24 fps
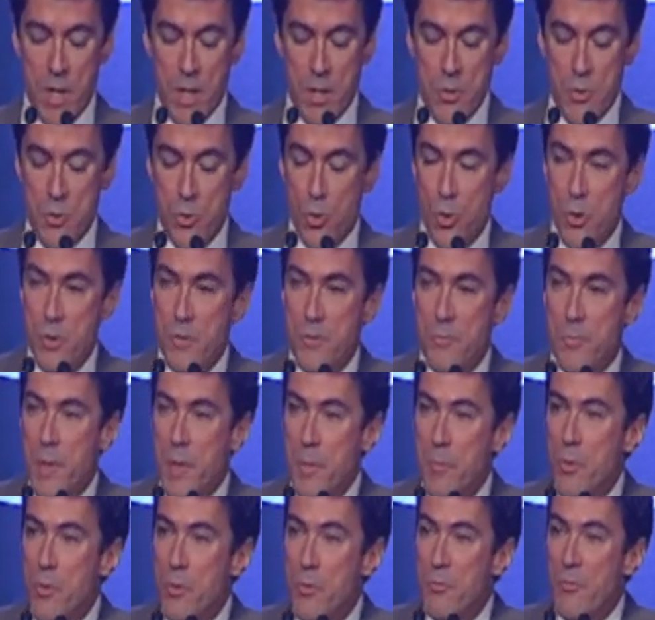Stories of
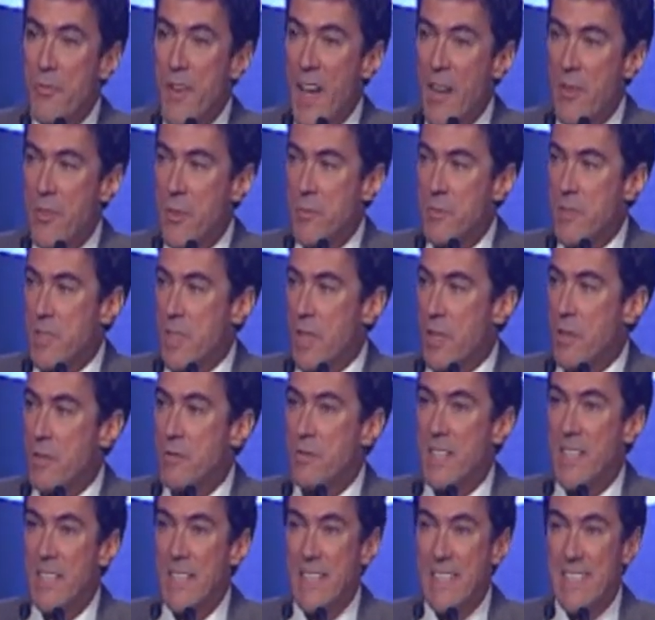people who found
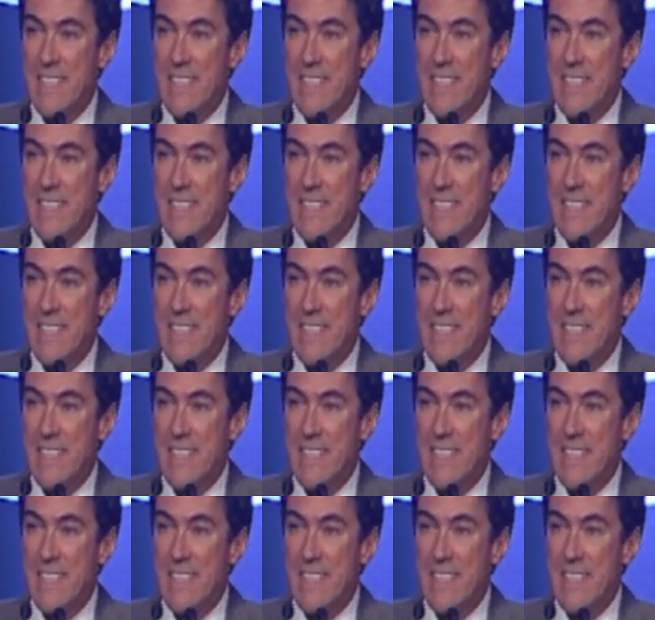themselves in a